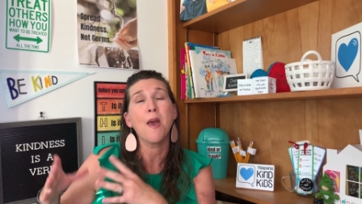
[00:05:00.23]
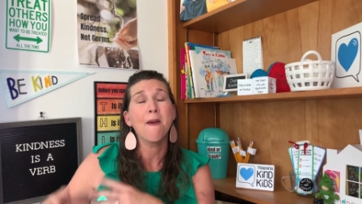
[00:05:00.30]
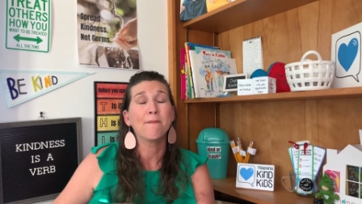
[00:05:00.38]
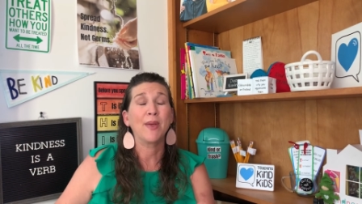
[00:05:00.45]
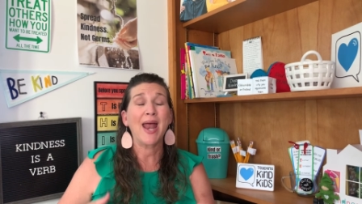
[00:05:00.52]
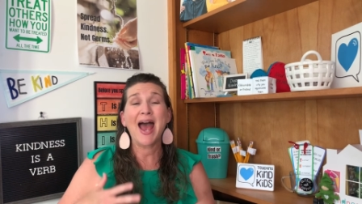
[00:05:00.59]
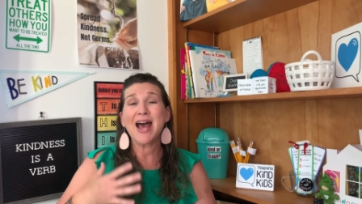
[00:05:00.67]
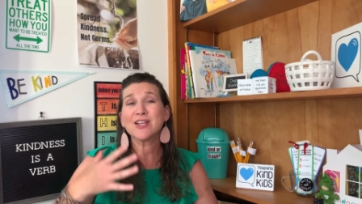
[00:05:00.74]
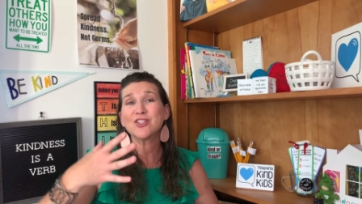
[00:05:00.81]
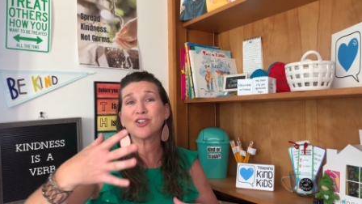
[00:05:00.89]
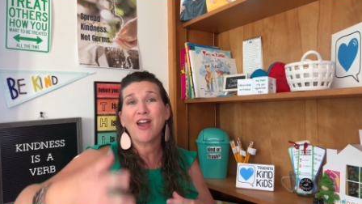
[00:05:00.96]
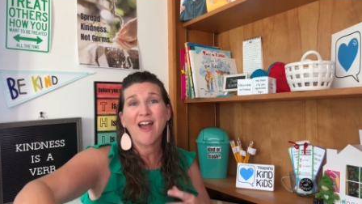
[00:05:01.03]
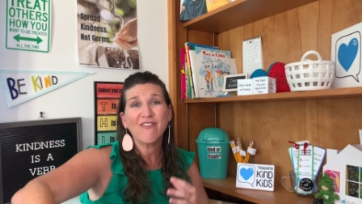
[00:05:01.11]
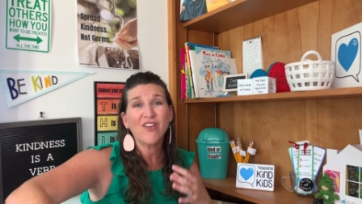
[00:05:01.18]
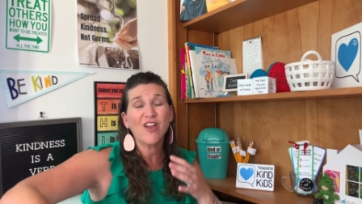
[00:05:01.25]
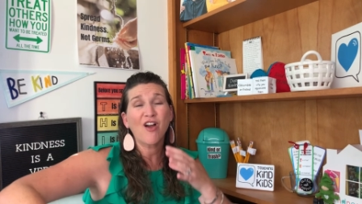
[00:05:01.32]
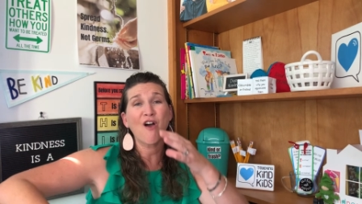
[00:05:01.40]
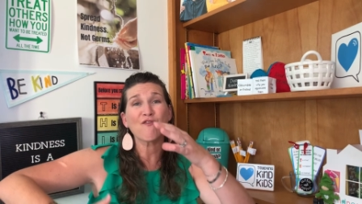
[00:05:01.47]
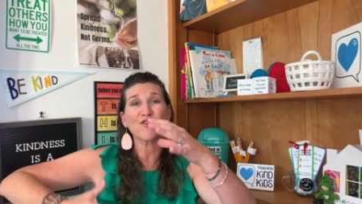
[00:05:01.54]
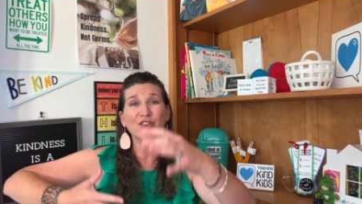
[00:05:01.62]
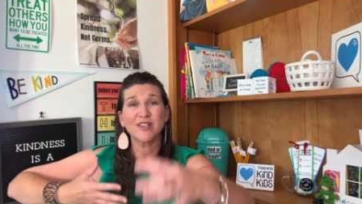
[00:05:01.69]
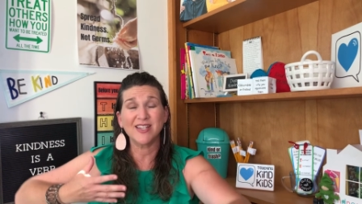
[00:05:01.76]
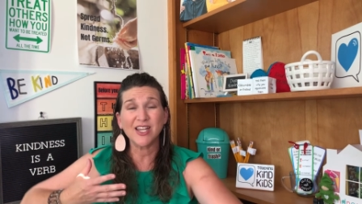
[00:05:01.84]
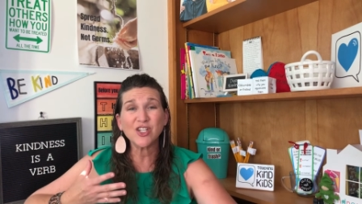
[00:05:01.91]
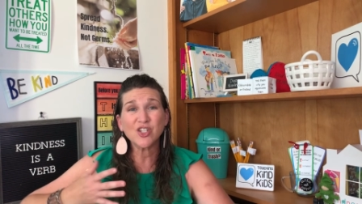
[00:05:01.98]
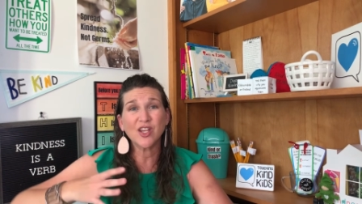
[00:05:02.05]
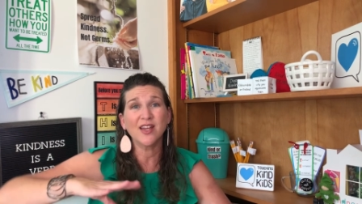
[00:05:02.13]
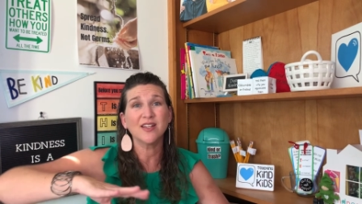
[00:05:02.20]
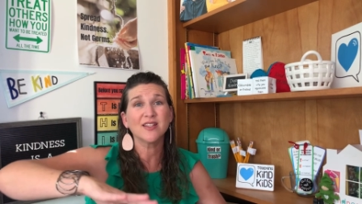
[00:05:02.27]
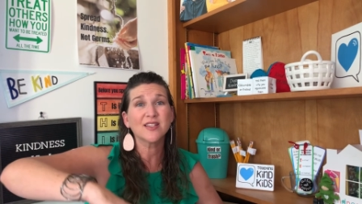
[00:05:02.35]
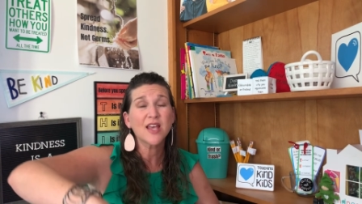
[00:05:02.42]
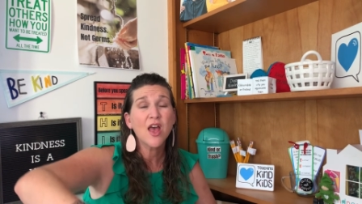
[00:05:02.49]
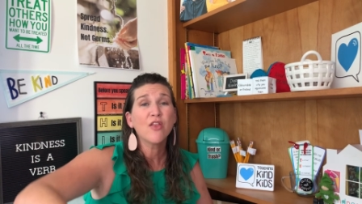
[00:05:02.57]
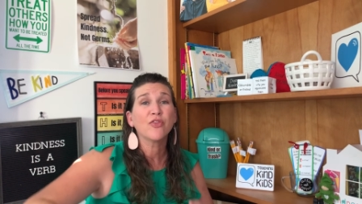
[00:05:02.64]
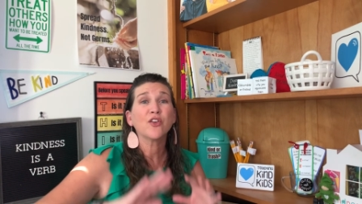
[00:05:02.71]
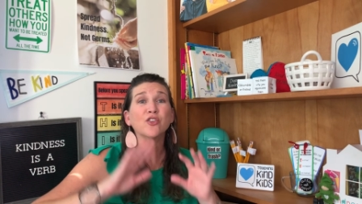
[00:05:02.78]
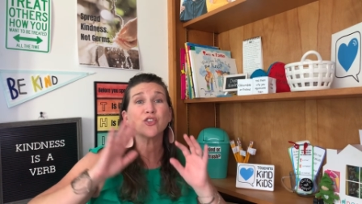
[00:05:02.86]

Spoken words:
But as they're having conversations, they're